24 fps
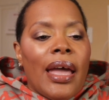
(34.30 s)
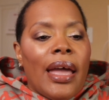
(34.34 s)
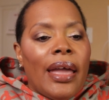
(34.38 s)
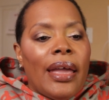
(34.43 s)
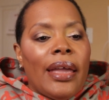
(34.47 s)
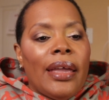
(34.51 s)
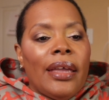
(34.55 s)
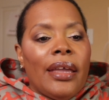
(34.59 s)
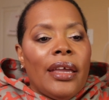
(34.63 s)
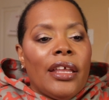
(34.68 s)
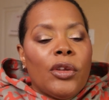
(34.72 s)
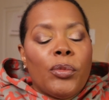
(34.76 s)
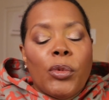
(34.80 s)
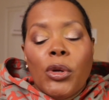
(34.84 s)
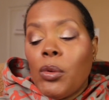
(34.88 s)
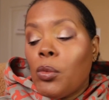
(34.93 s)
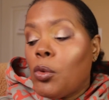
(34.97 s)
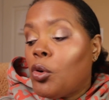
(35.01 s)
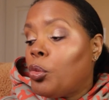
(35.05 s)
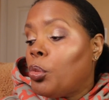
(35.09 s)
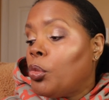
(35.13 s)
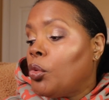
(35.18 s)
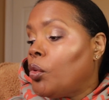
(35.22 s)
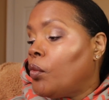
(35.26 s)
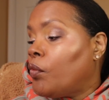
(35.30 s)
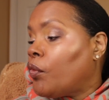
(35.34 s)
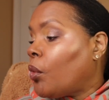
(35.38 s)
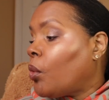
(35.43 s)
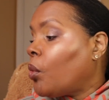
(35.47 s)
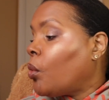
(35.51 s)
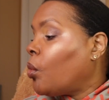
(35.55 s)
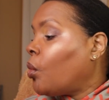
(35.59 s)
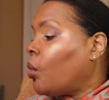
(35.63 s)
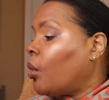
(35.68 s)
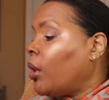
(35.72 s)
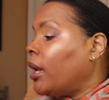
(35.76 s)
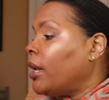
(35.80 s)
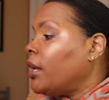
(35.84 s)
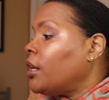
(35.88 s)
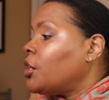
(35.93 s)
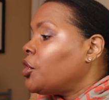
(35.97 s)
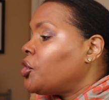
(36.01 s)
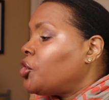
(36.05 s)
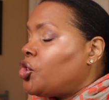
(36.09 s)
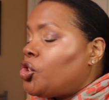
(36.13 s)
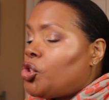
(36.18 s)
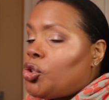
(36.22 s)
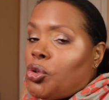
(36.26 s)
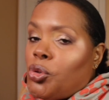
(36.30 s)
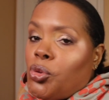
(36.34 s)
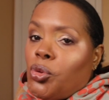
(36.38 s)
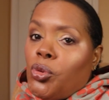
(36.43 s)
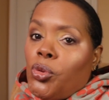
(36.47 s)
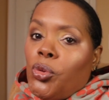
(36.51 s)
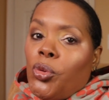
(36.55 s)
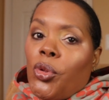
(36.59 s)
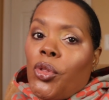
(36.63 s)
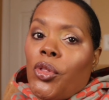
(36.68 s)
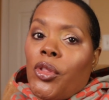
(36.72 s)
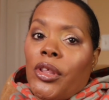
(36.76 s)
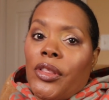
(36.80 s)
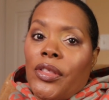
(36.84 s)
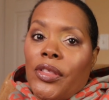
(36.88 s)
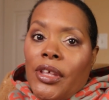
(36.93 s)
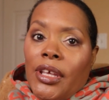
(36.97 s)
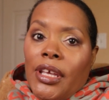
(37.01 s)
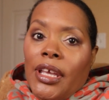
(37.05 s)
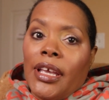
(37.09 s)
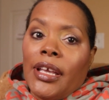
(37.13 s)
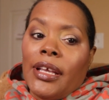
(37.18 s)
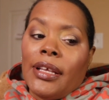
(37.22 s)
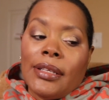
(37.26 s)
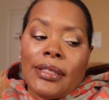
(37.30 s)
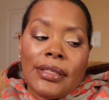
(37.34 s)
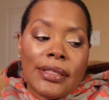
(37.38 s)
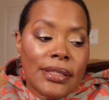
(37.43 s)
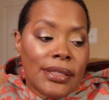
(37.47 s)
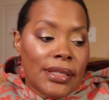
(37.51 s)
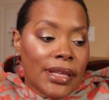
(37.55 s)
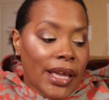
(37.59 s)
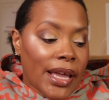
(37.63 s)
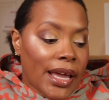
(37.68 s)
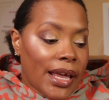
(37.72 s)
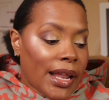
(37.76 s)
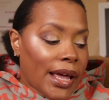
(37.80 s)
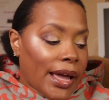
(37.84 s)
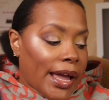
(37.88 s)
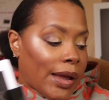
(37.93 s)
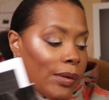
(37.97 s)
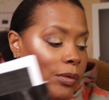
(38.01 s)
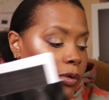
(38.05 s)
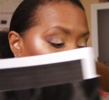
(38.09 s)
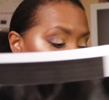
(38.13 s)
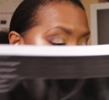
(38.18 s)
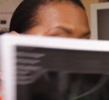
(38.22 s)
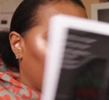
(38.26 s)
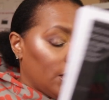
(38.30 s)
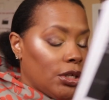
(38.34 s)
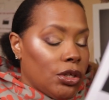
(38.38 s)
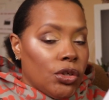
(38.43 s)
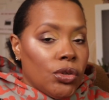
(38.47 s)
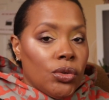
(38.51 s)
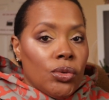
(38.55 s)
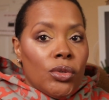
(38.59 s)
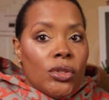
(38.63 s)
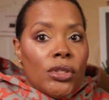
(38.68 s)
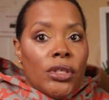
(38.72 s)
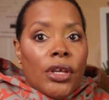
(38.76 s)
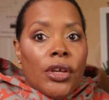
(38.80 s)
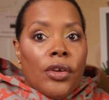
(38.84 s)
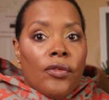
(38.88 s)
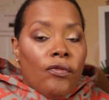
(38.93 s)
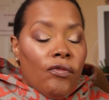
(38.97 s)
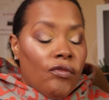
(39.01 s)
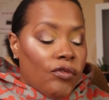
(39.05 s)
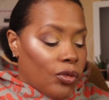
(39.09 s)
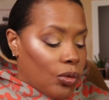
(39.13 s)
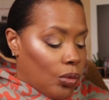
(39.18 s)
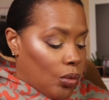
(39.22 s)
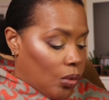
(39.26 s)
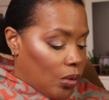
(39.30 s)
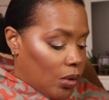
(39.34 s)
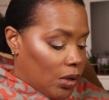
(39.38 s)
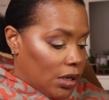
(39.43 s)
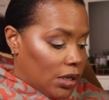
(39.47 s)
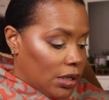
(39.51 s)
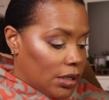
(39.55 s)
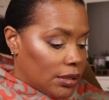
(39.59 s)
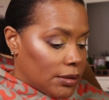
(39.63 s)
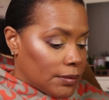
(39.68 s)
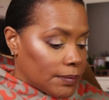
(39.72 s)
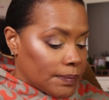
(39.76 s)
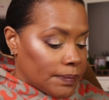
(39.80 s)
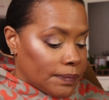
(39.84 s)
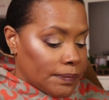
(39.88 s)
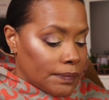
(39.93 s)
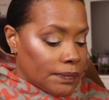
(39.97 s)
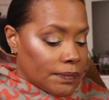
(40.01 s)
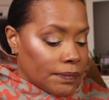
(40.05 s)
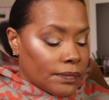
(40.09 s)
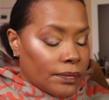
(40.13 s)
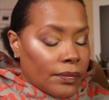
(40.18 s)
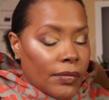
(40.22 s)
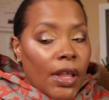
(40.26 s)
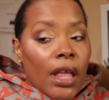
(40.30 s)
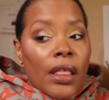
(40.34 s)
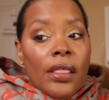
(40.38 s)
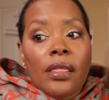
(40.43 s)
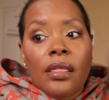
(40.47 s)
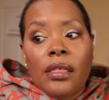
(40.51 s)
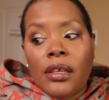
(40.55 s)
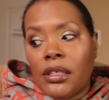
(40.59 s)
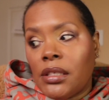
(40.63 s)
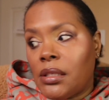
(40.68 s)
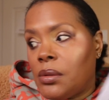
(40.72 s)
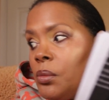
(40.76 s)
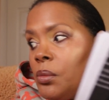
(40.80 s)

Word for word: and we will move on to the things that I will be using for this